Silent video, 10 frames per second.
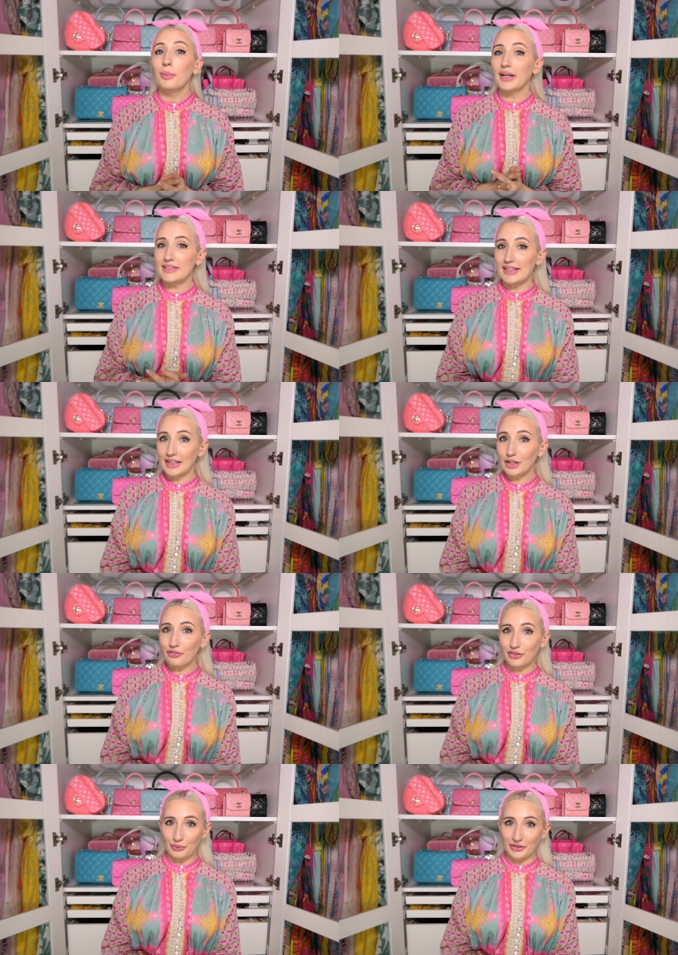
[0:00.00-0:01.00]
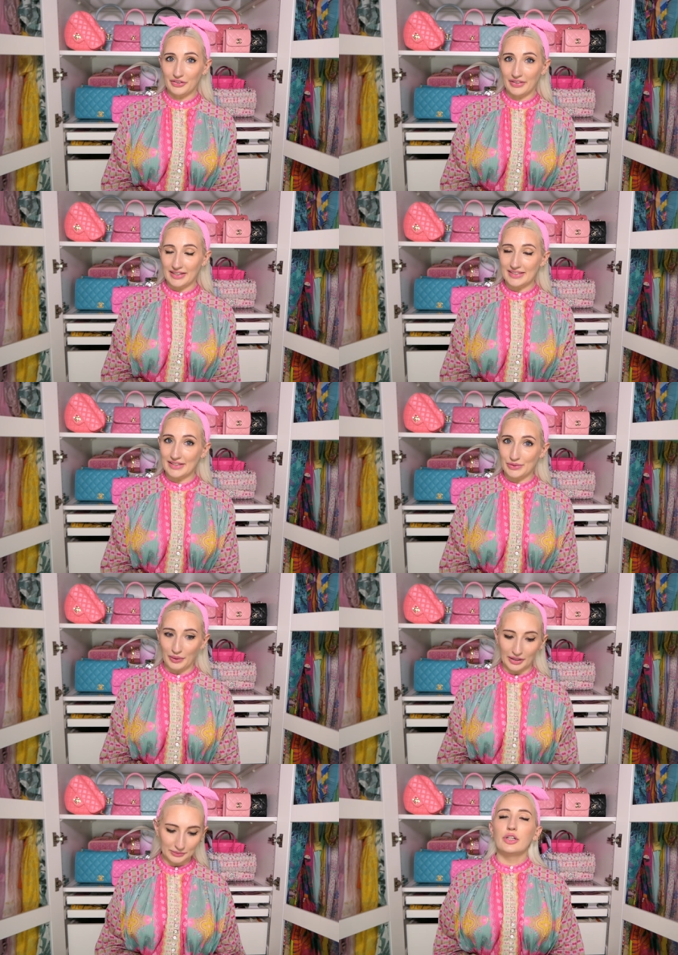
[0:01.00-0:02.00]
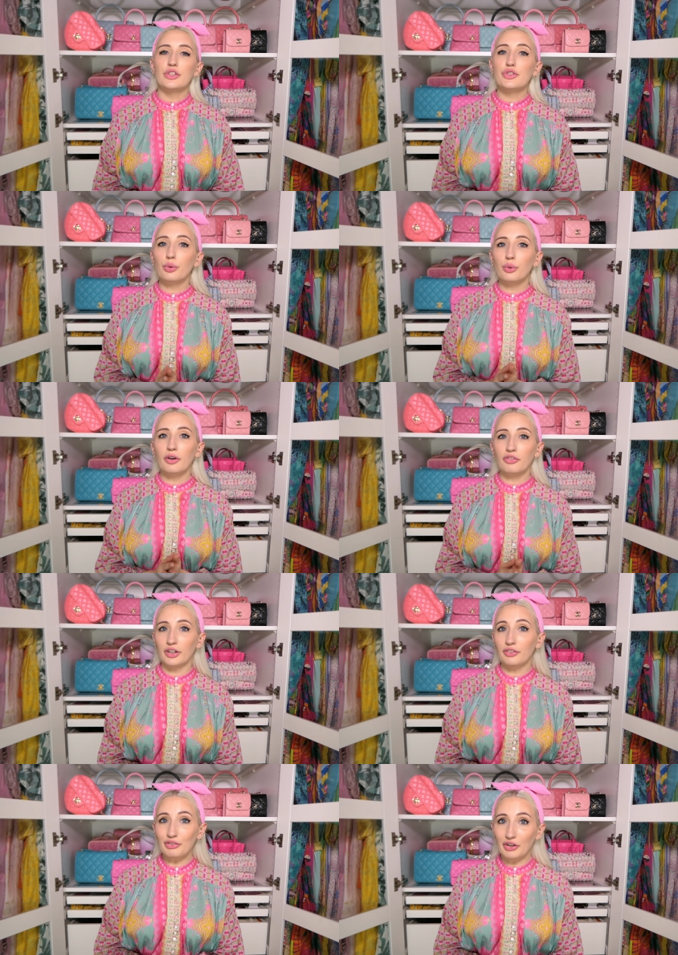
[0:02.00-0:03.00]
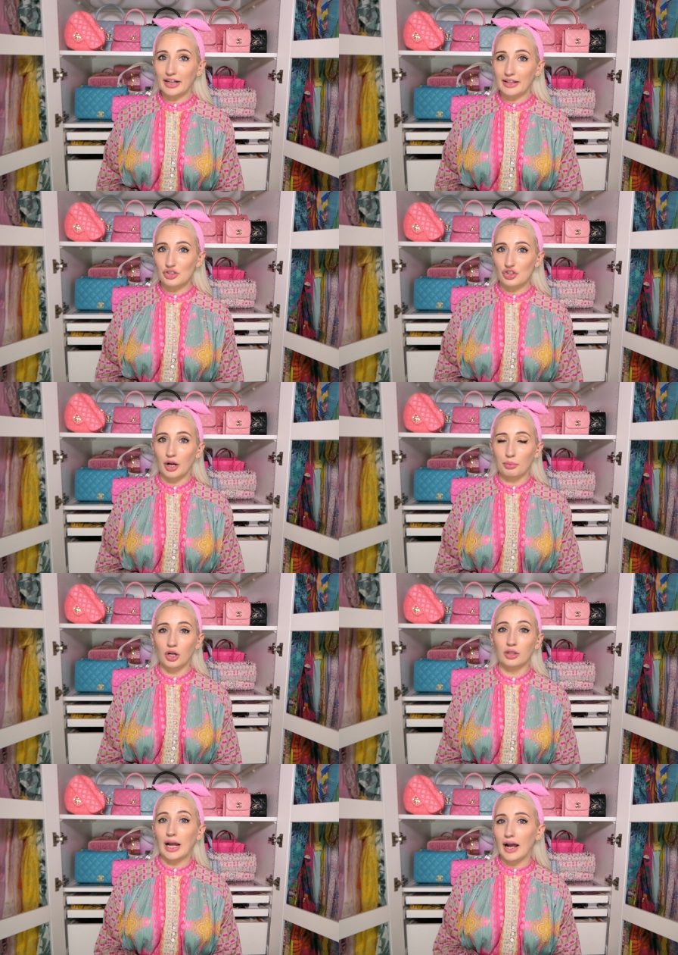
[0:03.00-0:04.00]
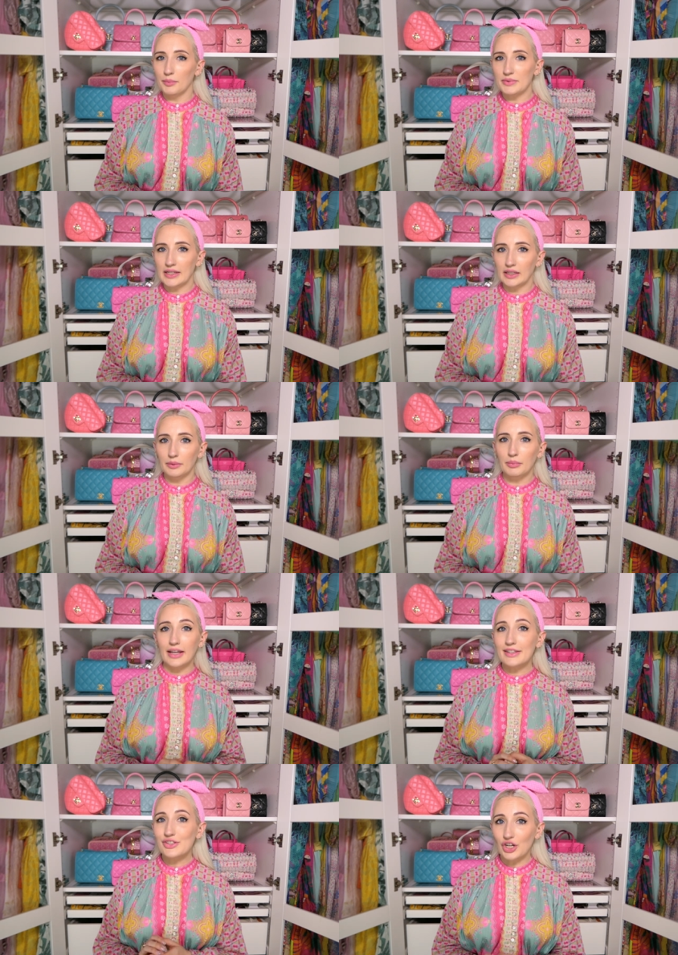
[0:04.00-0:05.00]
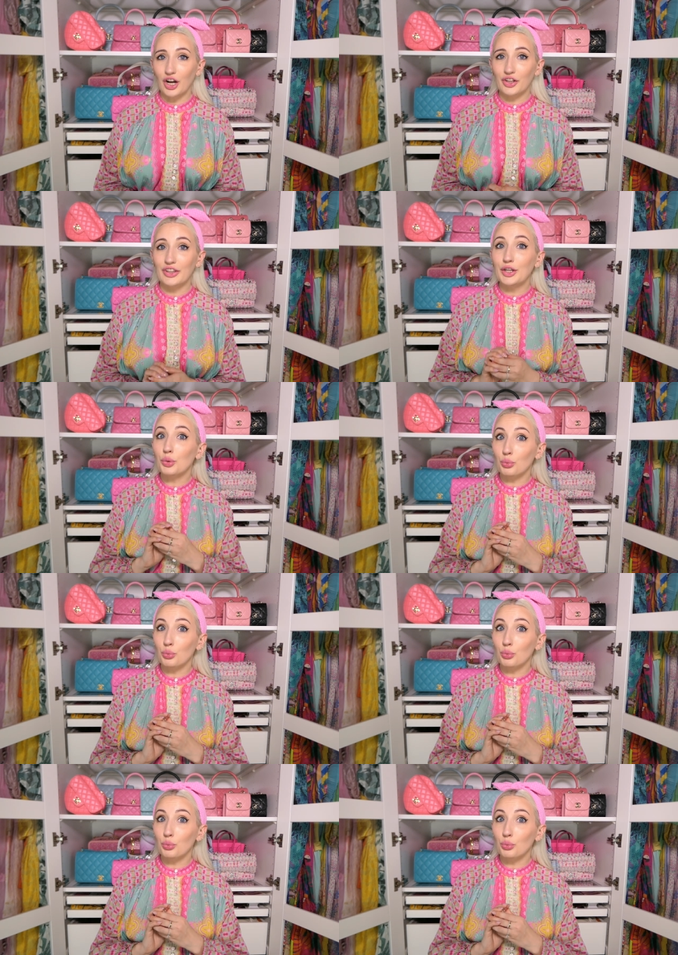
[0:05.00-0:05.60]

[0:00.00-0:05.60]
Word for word: but I did get a few other things as well. So a friend of a friend has a shop called Hype Time. They stock the